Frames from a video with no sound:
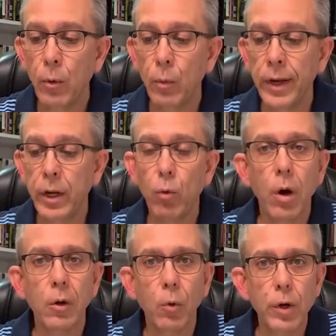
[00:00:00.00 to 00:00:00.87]
we need to
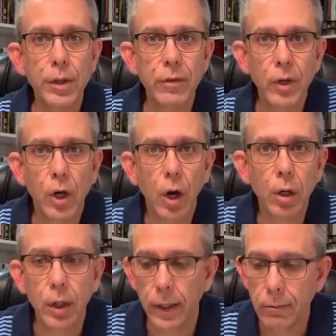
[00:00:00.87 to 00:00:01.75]
walk worthy of the
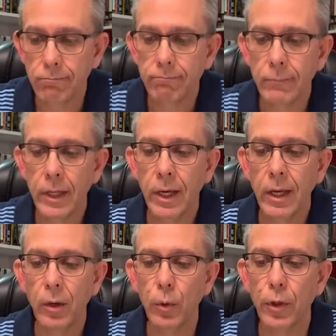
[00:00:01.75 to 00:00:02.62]
calling
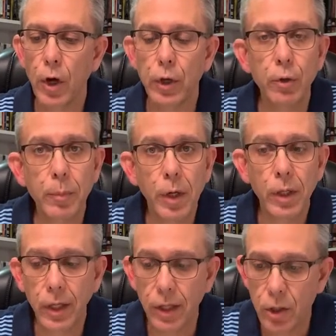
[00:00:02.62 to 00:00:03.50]
with all
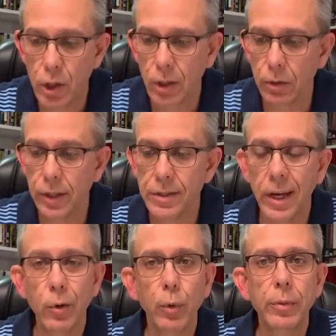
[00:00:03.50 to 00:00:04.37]
humility and gentleness
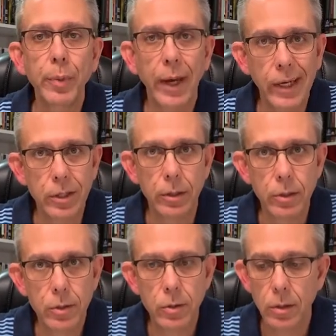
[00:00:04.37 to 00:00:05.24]
and with
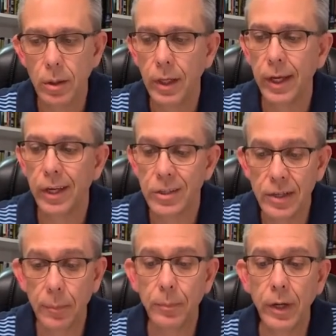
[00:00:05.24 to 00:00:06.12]
patience,
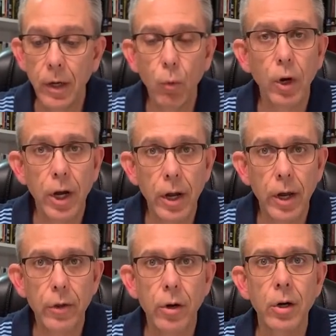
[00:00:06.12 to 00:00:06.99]
accepting one
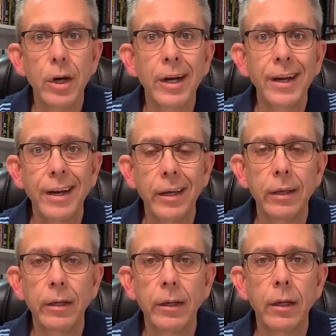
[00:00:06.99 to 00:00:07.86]
another
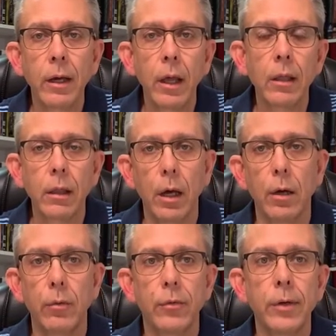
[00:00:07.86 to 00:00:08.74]
in
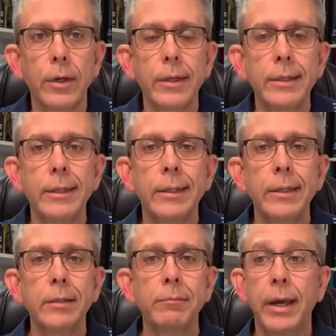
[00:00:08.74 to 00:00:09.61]
love.
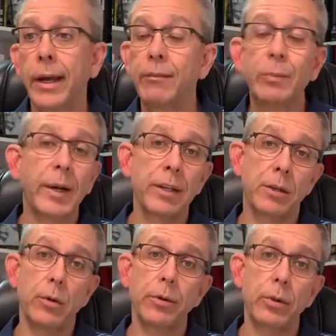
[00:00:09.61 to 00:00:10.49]
Man, everybody's
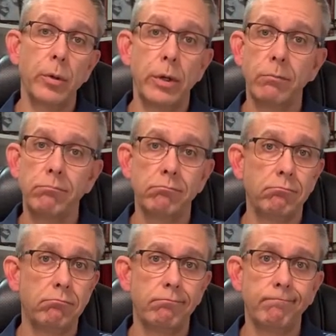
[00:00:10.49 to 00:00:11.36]
going through it,
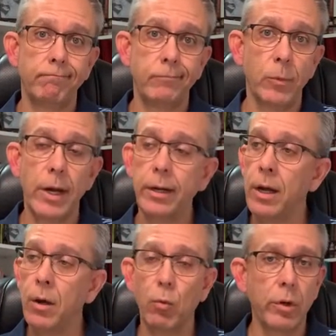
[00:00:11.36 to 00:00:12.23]
right?
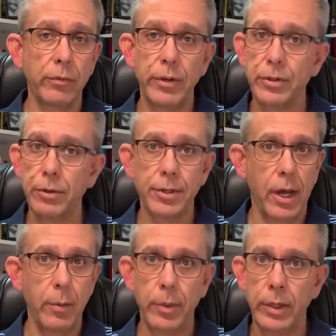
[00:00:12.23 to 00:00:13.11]
Not one of us are
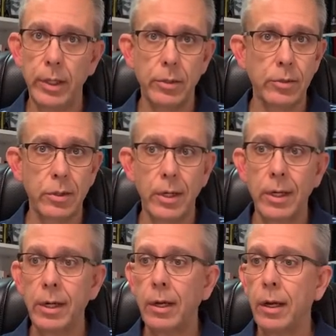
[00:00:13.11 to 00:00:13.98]
escaping this.
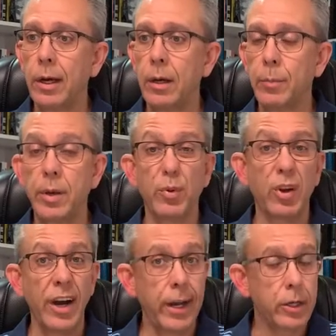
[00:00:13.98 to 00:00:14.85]
People
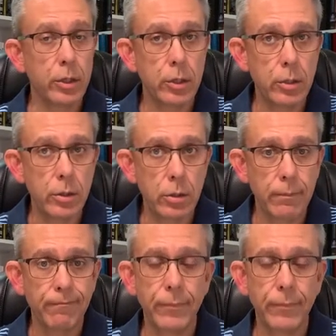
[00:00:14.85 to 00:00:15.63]
are anxious.